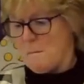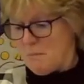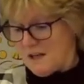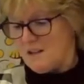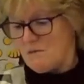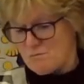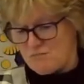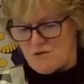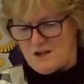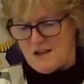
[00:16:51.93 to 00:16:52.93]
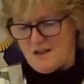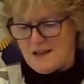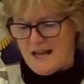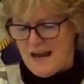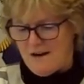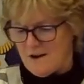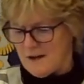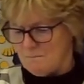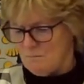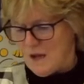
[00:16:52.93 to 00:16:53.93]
but it's pretty scary.